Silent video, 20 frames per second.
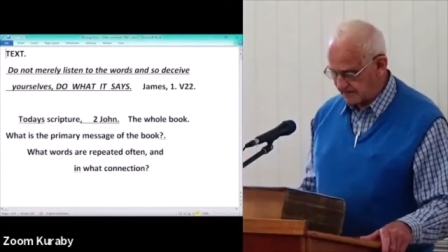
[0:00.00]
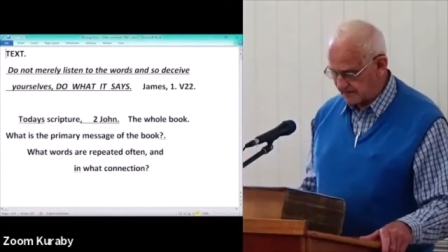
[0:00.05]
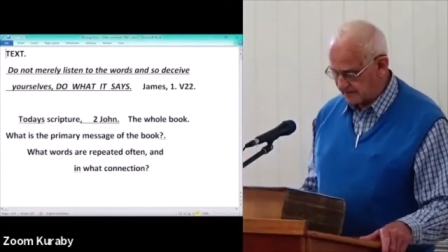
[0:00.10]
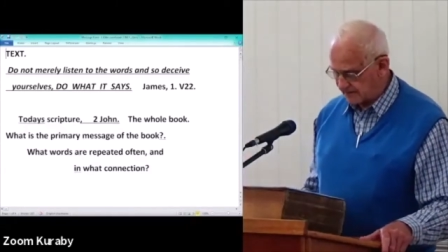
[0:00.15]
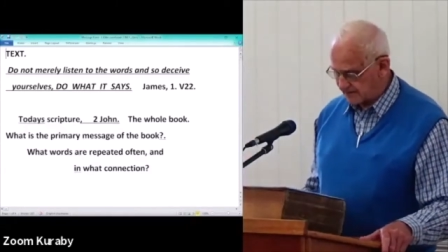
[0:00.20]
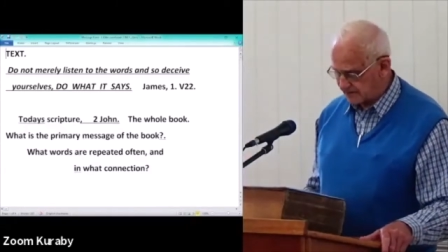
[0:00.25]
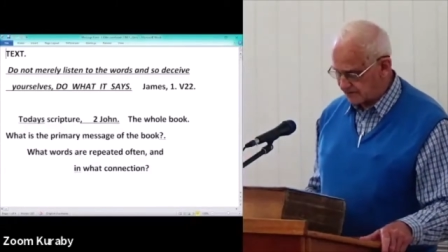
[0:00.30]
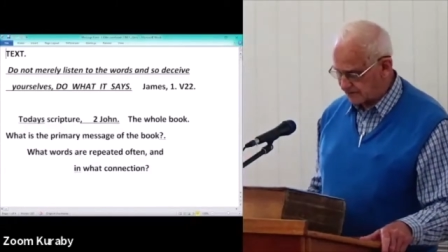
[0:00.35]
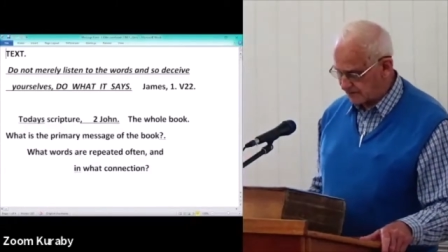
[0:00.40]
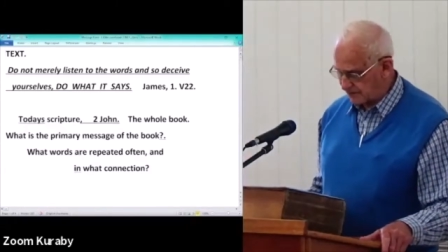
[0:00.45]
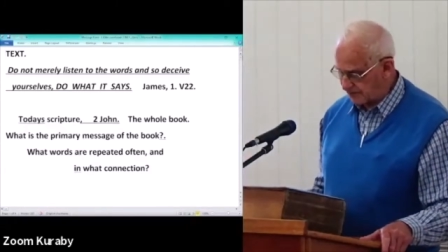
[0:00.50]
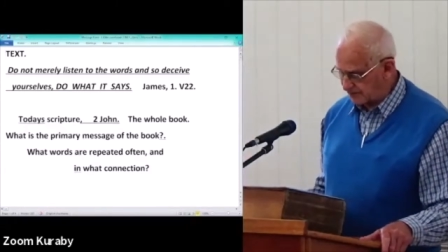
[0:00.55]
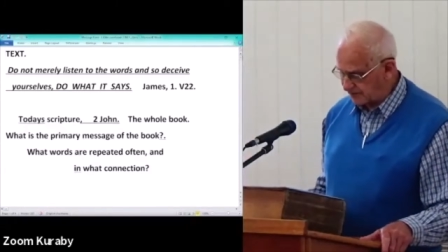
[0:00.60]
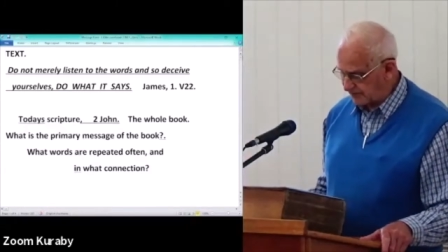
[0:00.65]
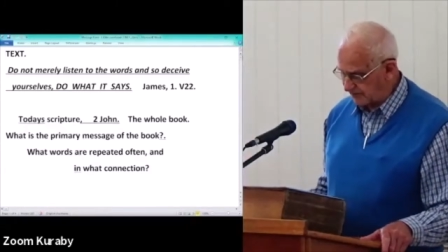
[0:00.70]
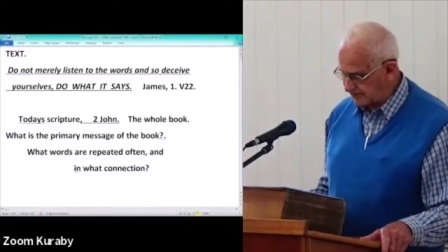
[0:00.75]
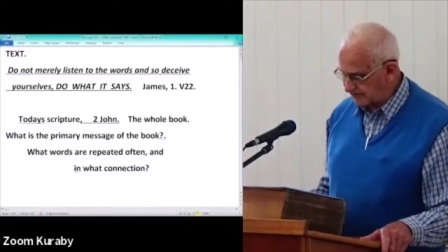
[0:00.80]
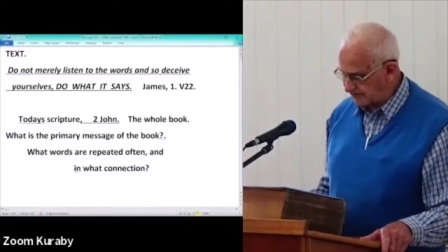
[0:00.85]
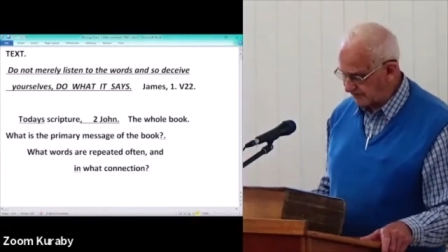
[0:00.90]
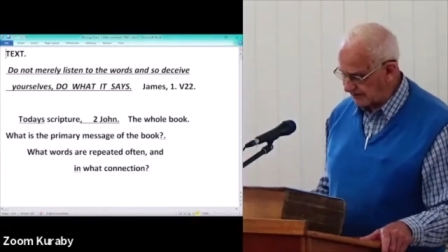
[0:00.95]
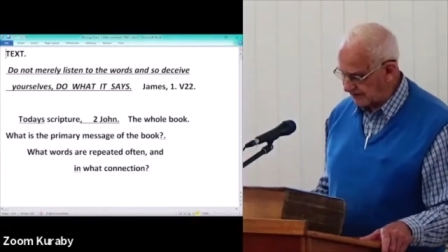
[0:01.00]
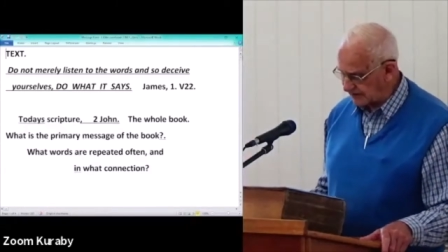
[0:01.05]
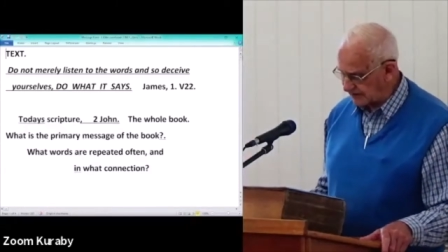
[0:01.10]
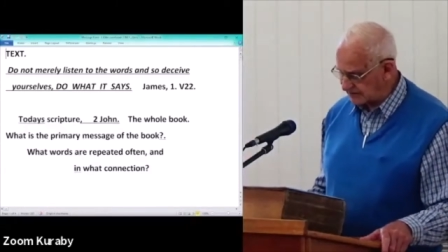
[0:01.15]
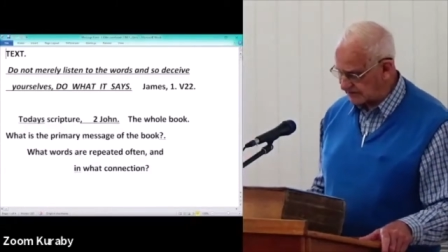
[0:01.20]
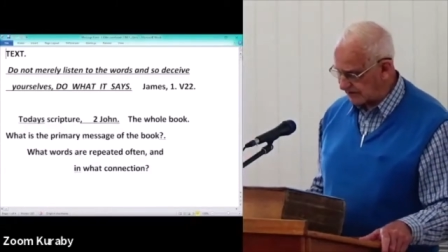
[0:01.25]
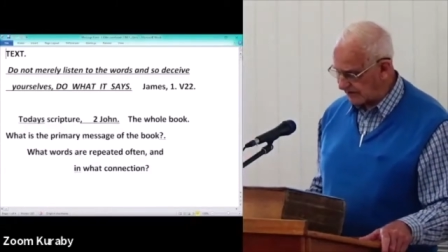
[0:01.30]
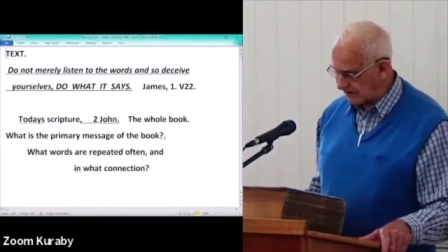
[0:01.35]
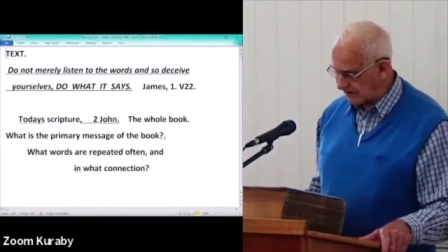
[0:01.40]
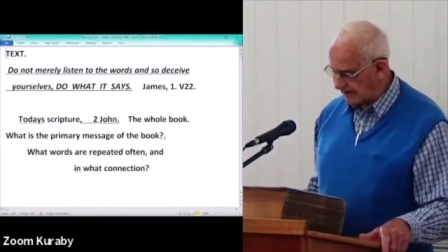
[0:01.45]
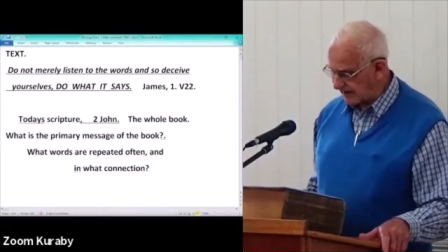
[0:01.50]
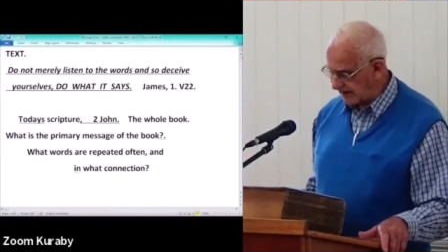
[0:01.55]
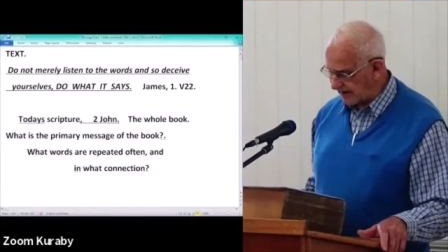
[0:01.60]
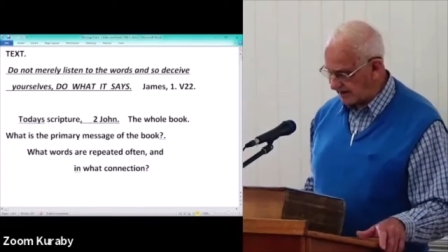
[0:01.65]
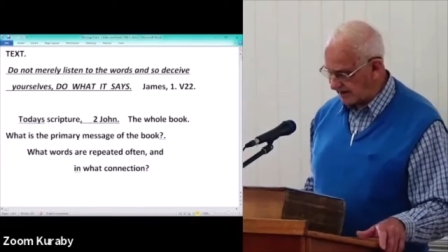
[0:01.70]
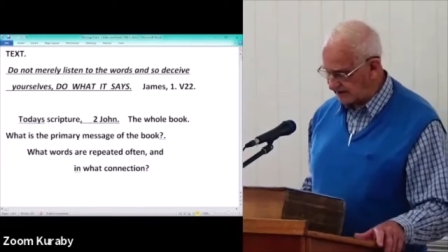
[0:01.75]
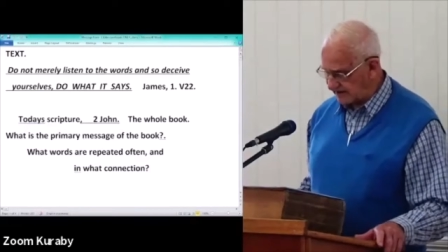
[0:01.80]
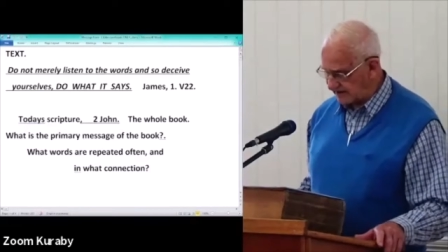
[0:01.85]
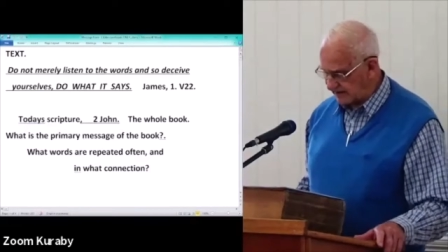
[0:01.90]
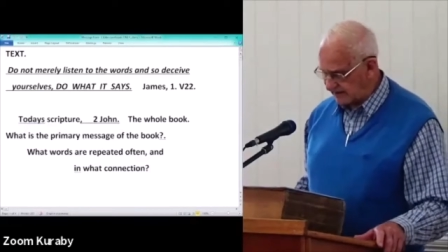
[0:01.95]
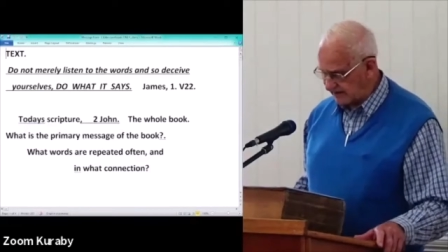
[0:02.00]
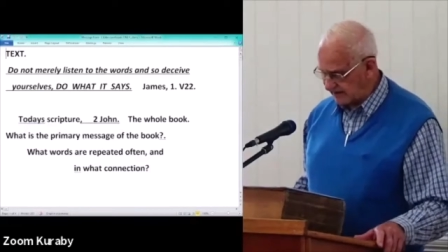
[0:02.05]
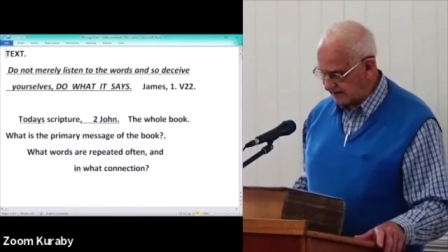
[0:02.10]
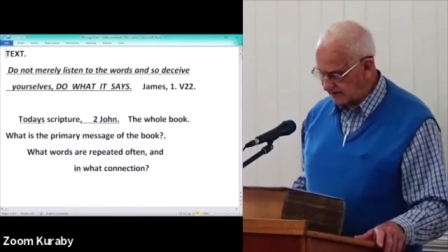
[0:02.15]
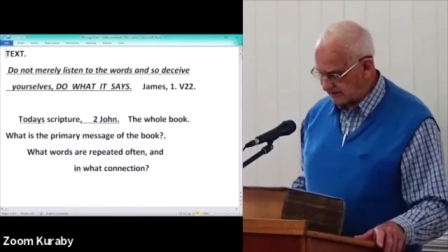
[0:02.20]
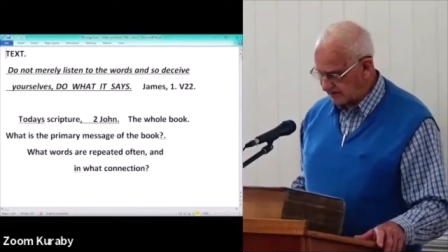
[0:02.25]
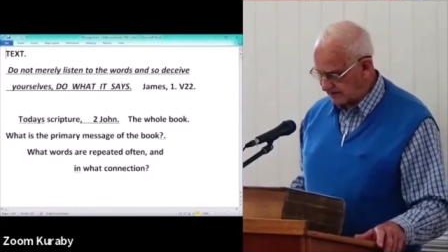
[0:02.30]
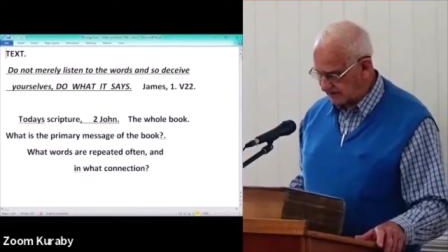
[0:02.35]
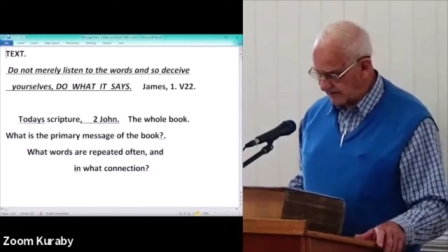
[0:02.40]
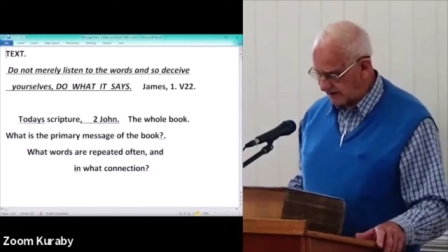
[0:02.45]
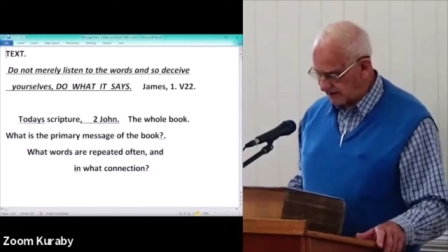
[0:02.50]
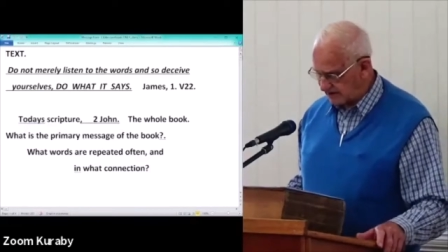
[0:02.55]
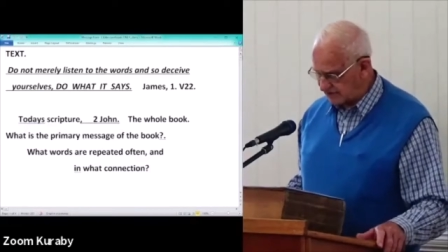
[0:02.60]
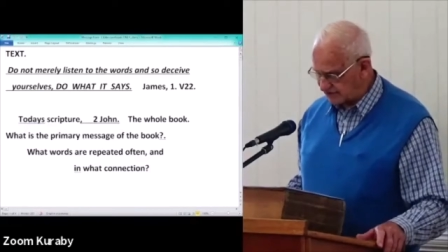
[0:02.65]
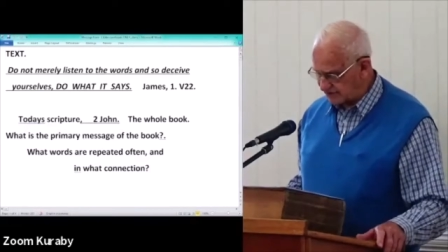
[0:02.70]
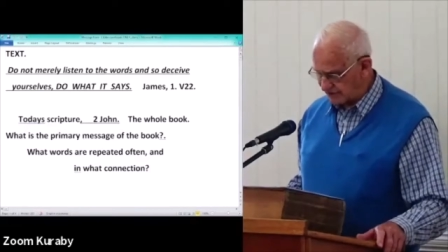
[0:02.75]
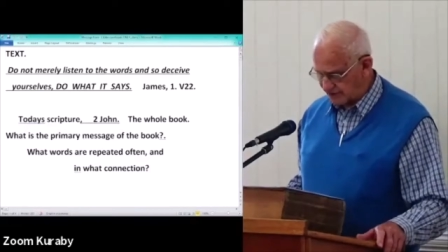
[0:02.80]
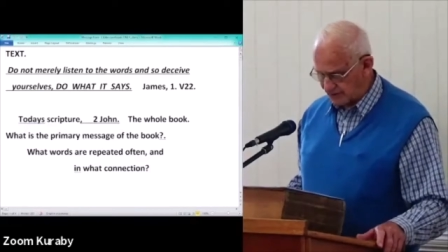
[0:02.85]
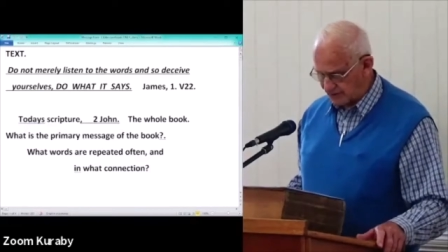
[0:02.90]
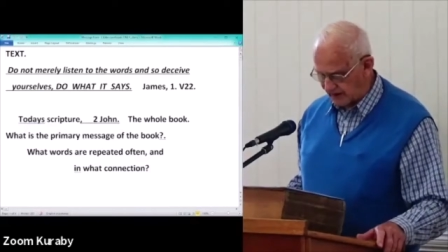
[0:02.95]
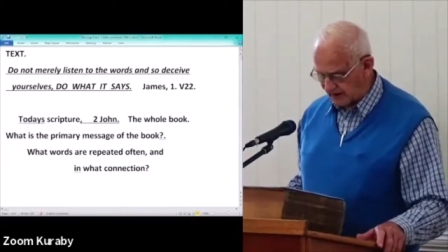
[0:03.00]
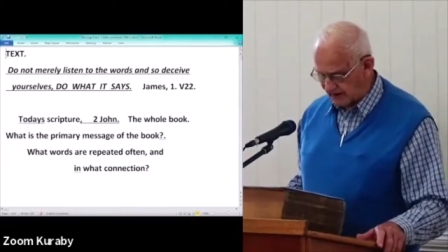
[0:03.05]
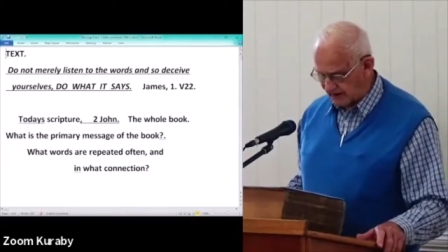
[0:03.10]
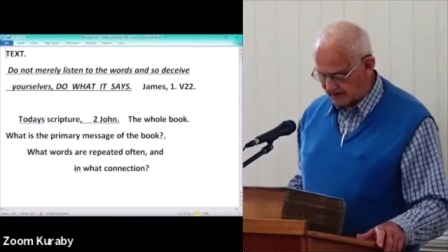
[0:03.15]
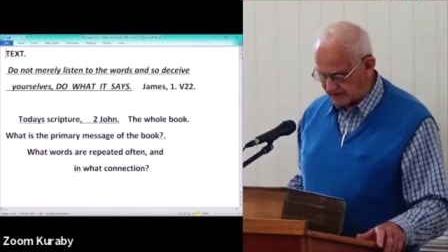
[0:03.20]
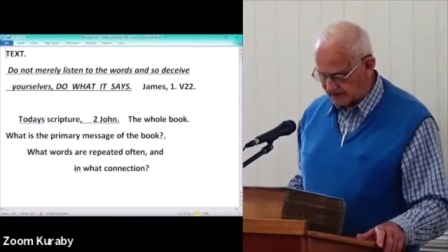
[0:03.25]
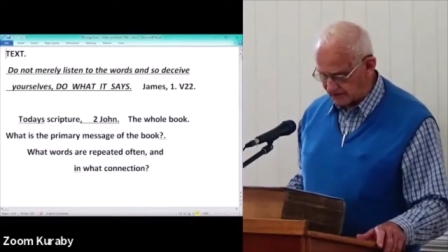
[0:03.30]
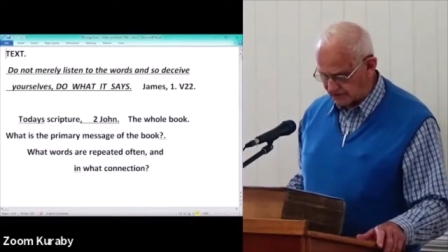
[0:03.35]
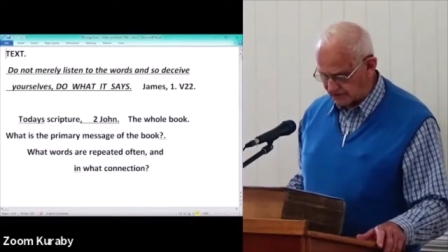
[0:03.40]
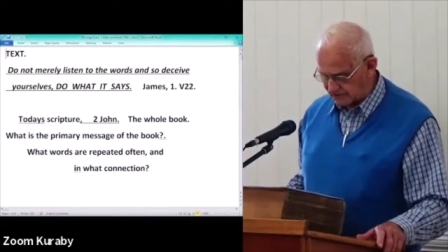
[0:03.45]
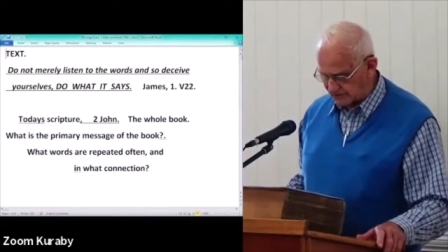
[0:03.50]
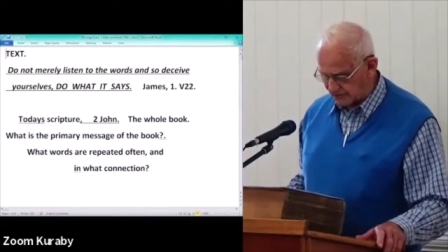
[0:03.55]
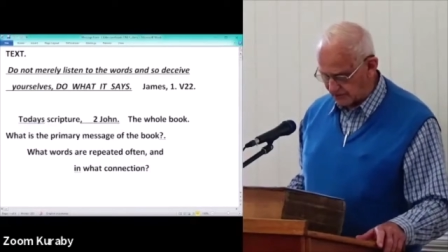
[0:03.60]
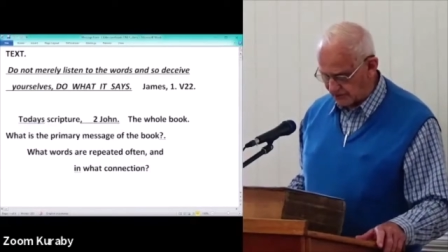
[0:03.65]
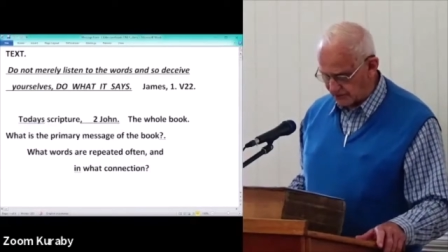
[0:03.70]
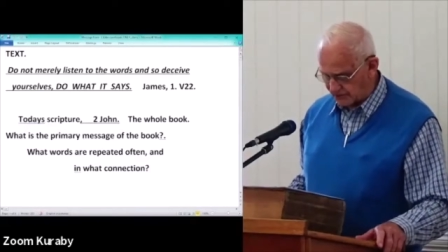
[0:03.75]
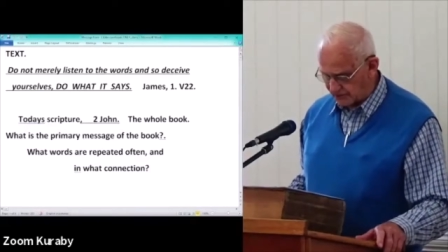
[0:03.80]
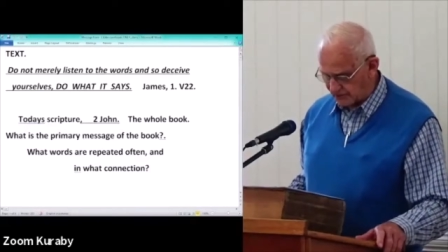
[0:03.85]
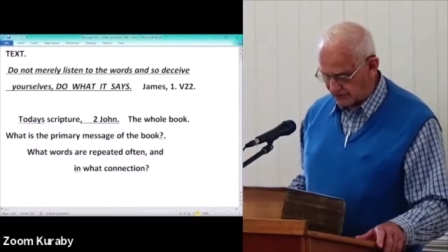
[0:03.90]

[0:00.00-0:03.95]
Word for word: Truth sounds like hate to those who hate the truth.